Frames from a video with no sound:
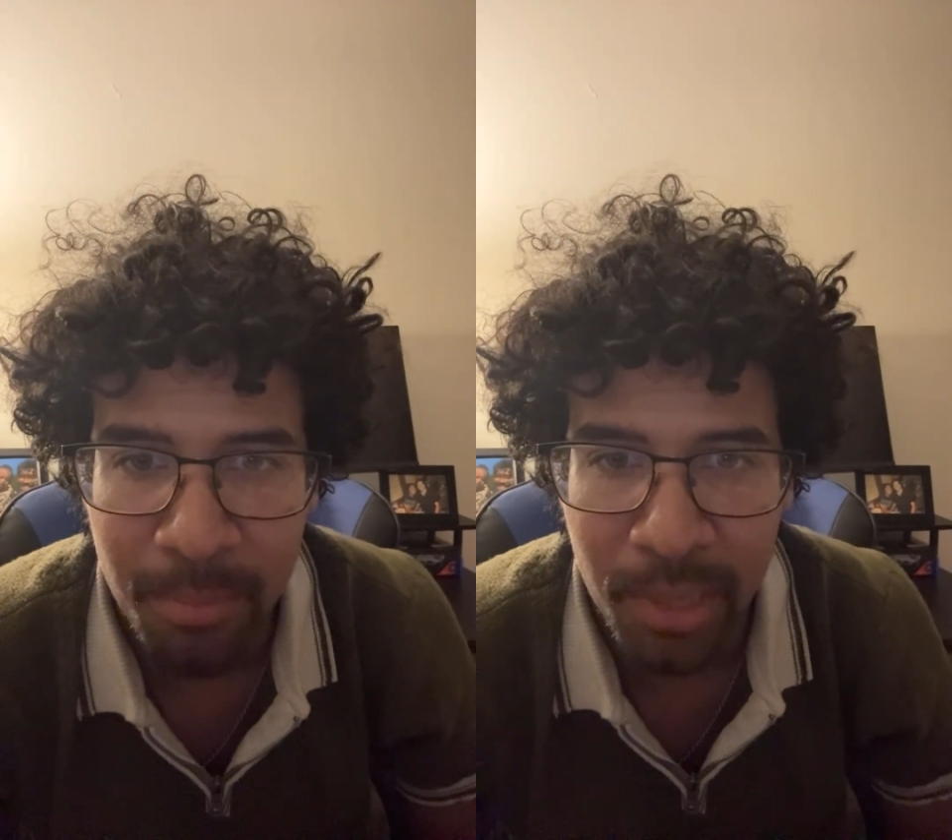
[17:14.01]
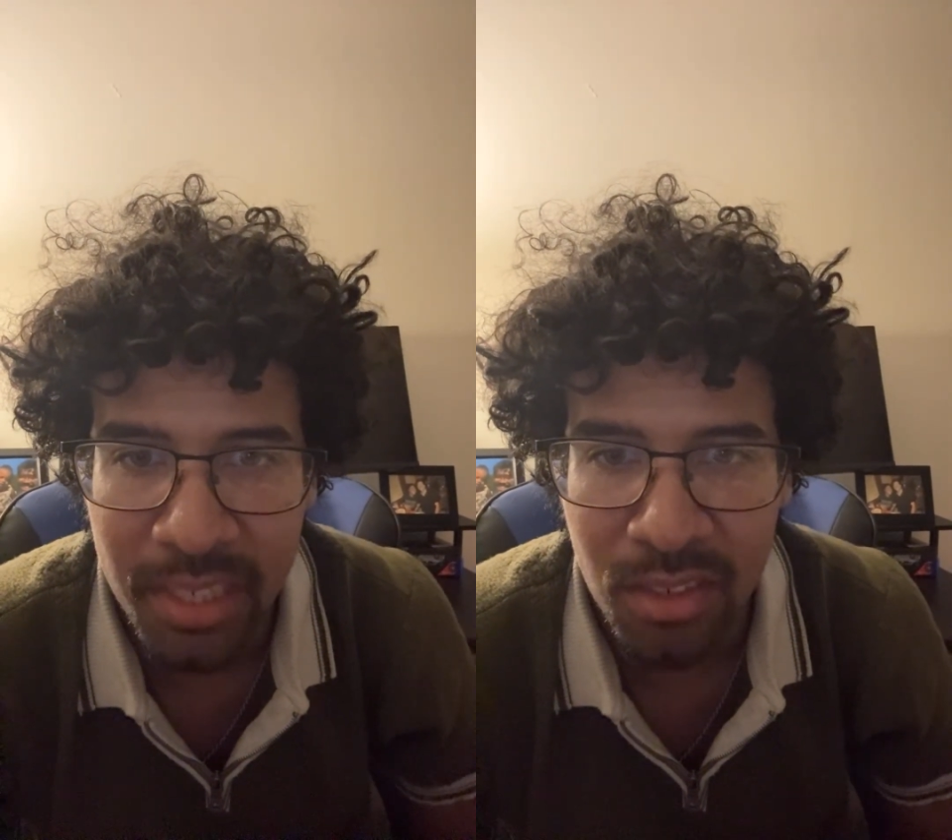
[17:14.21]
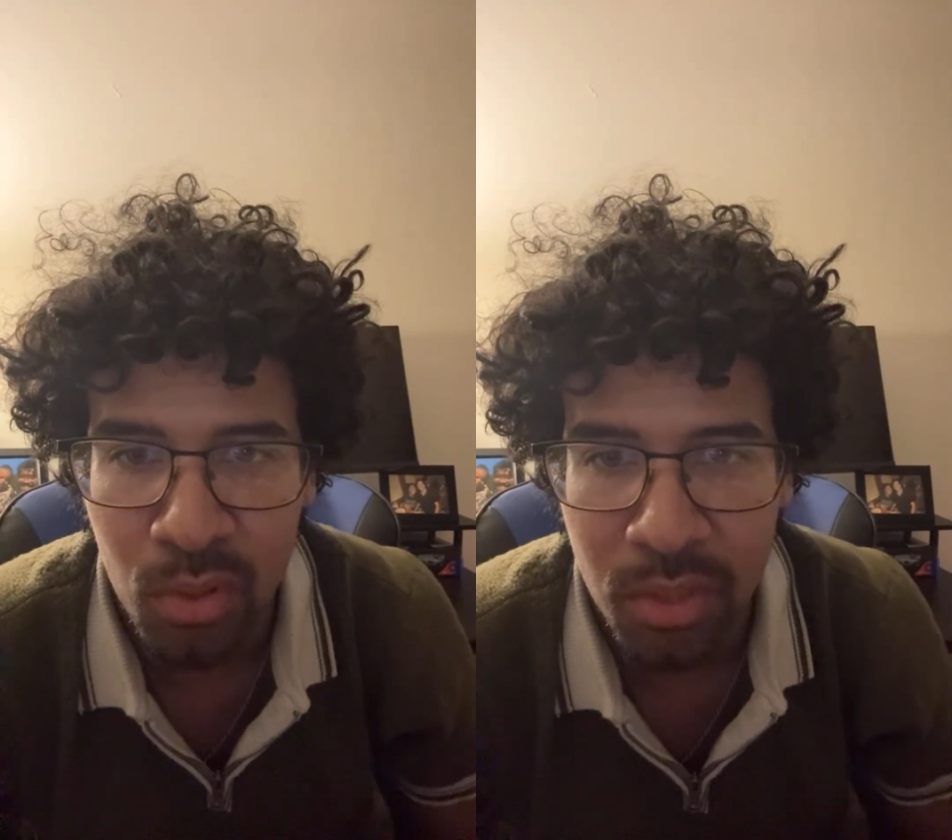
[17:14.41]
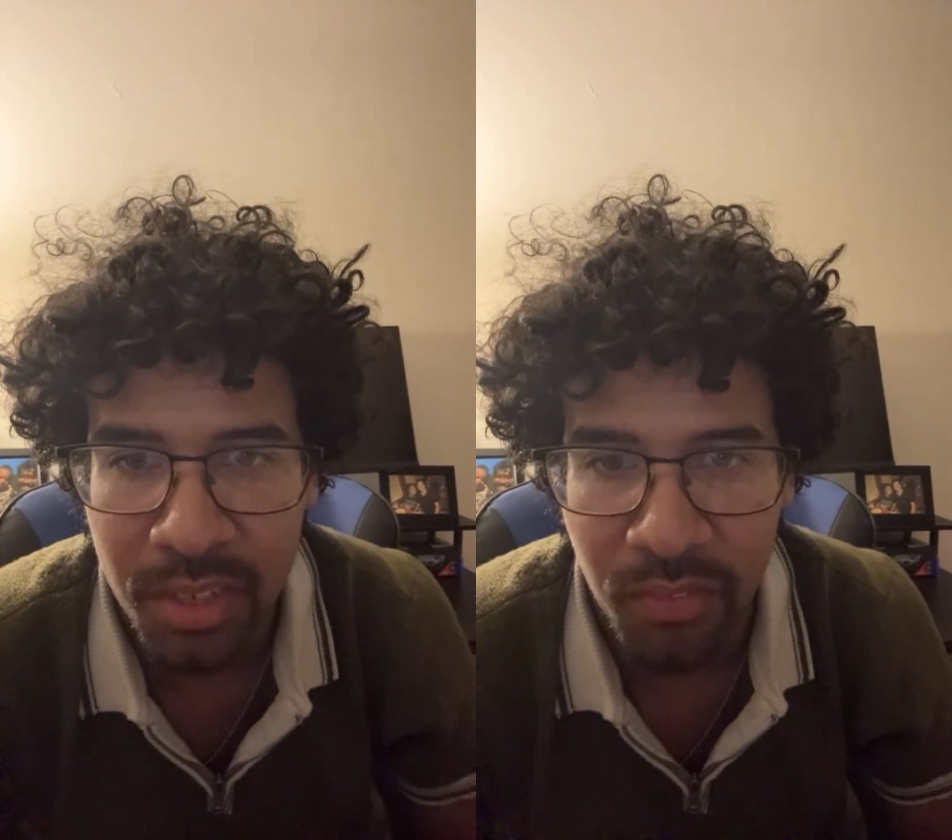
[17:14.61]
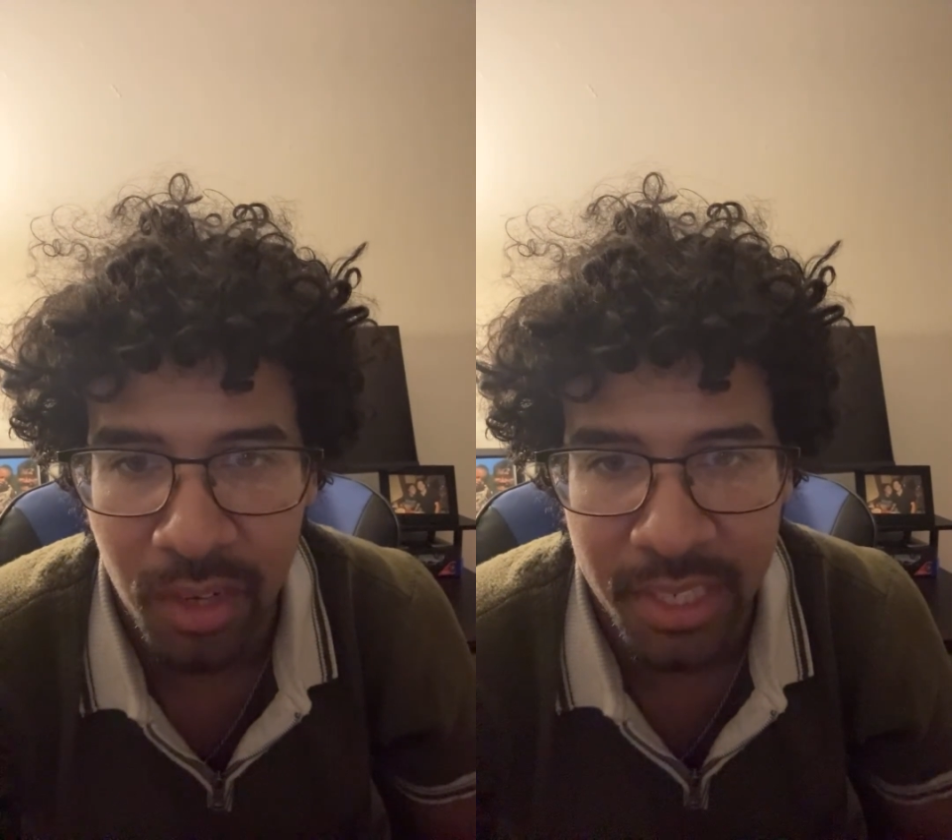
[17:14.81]
price of tools
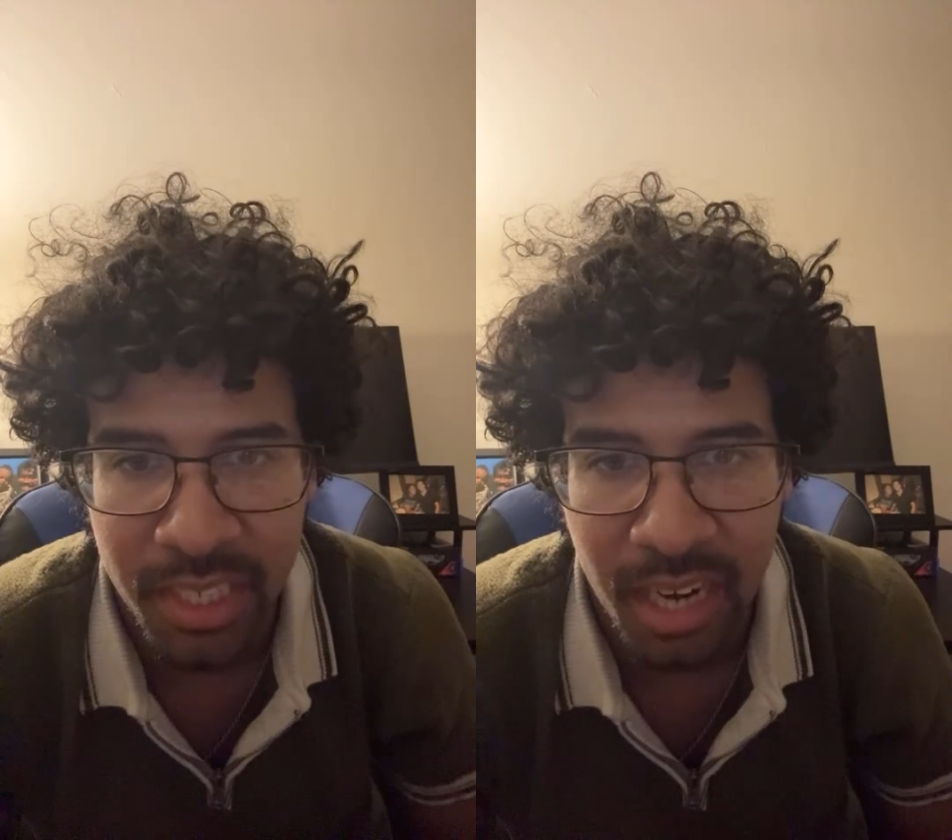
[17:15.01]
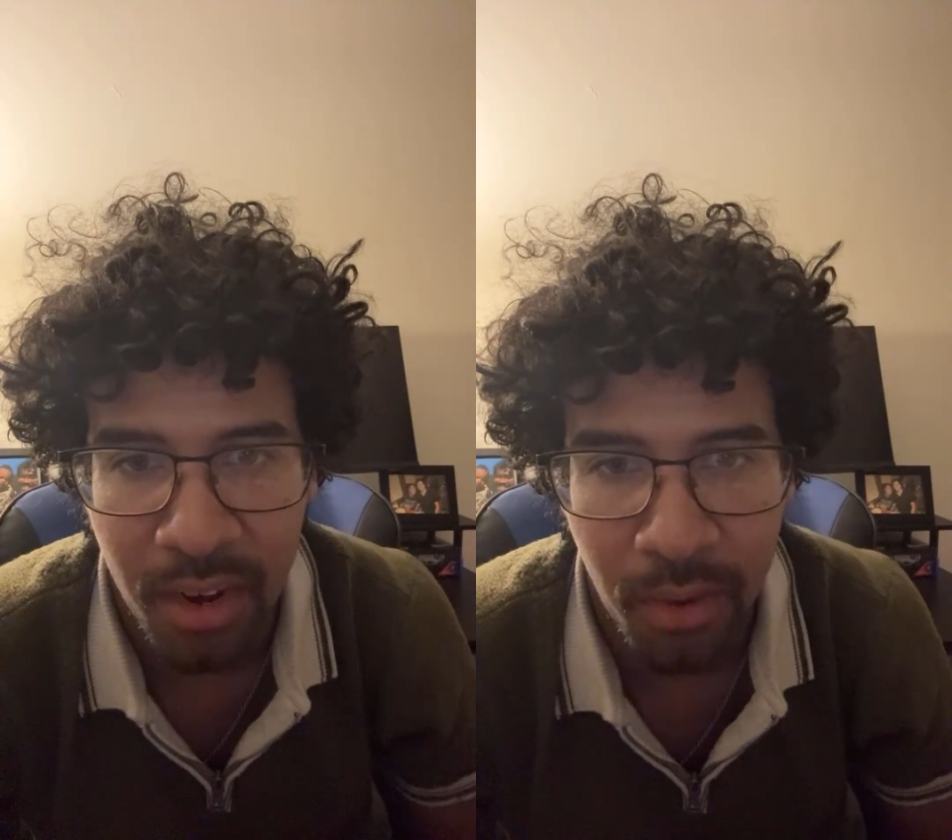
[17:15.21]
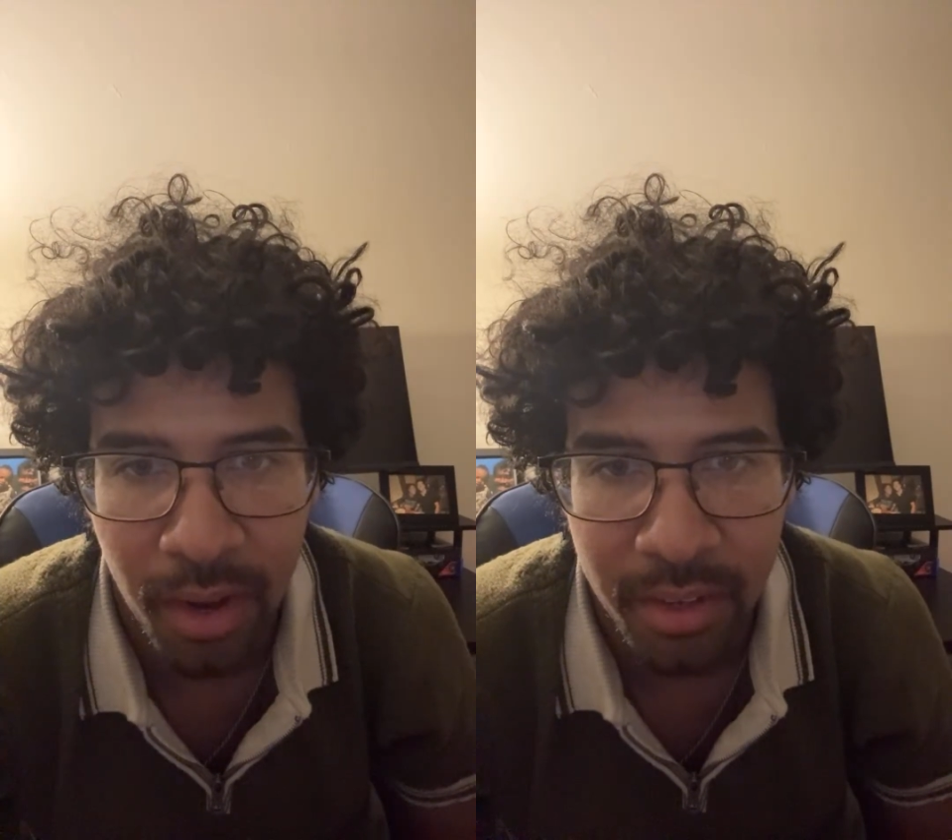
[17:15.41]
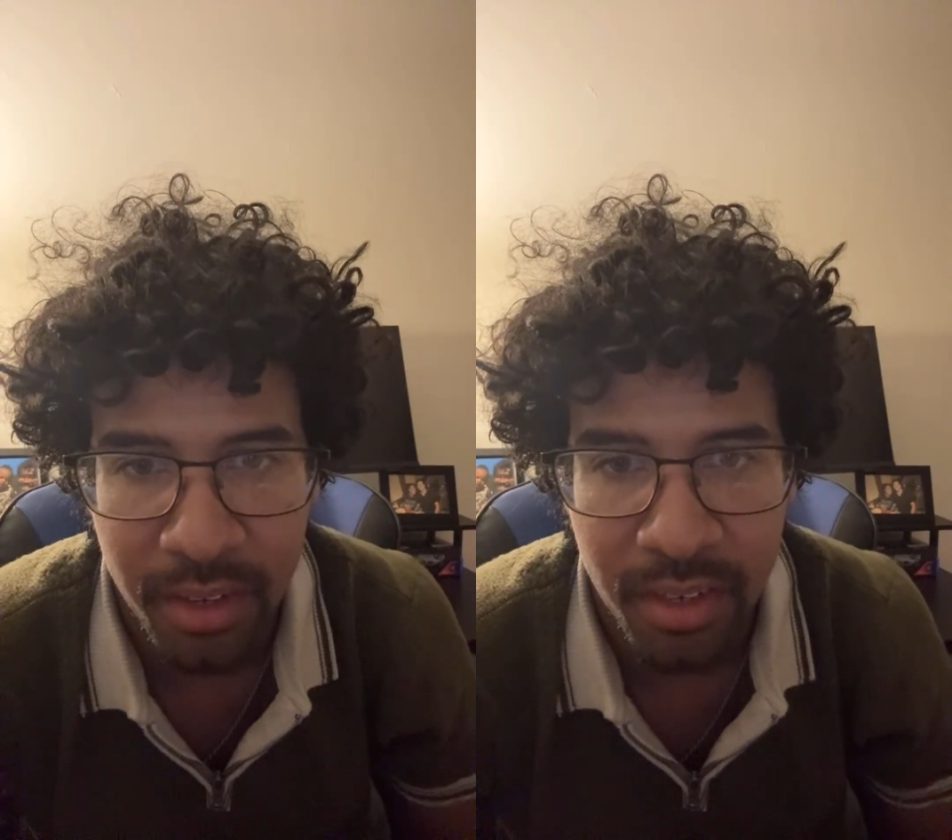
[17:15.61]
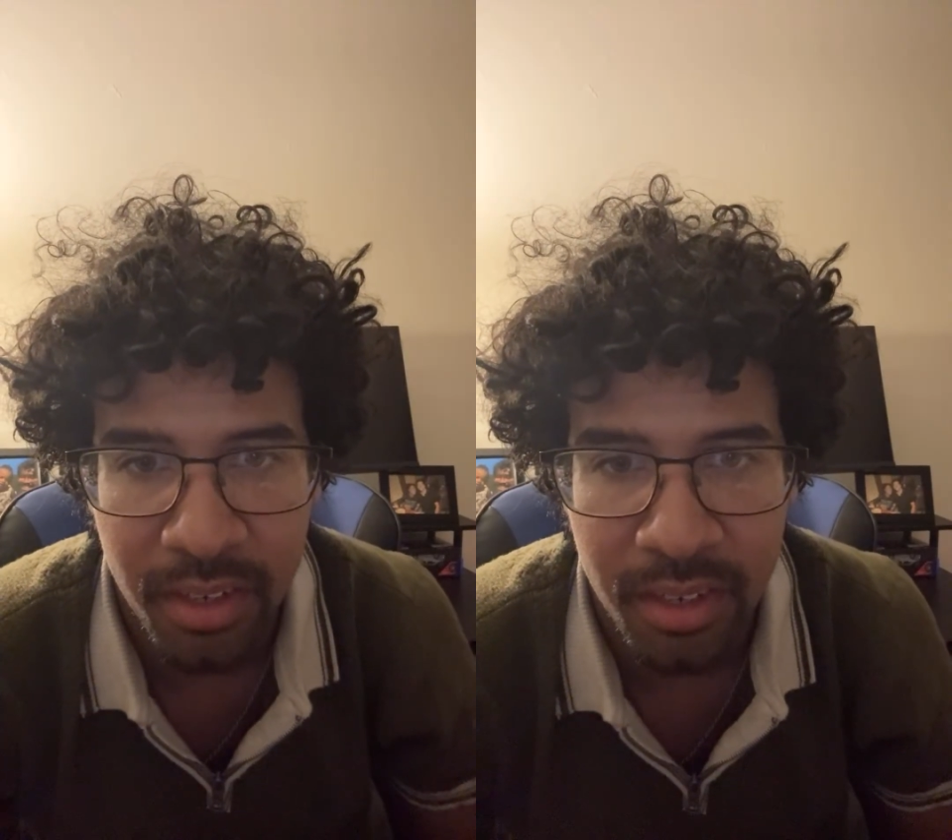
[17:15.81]
have really
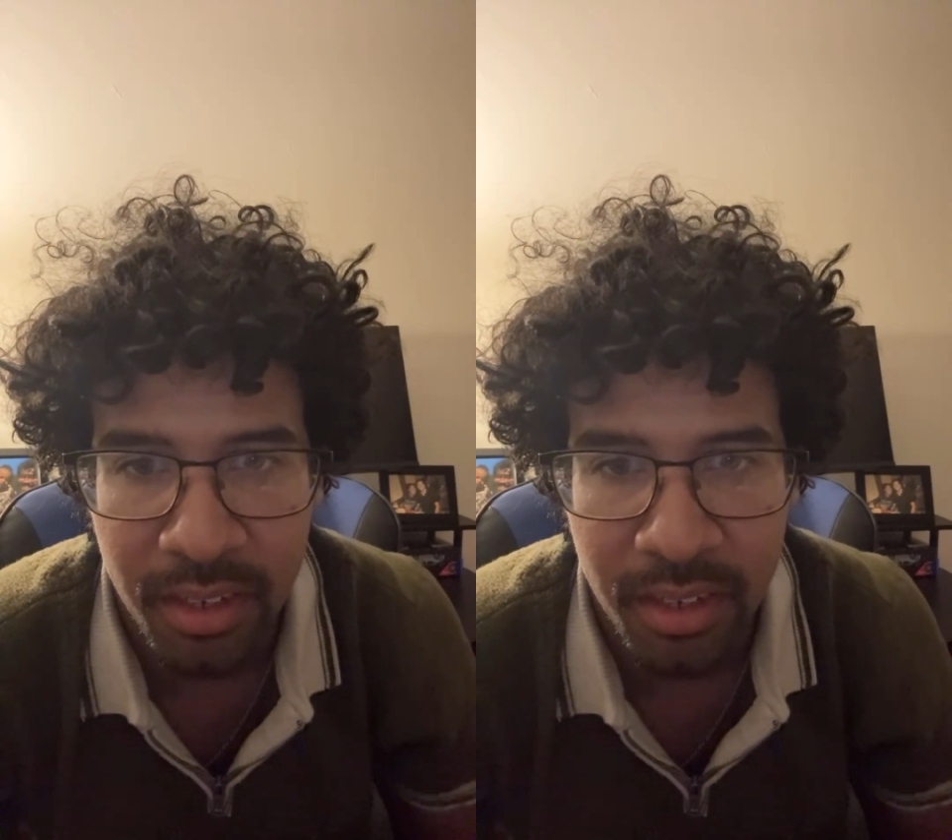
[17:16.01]
skyrocketed.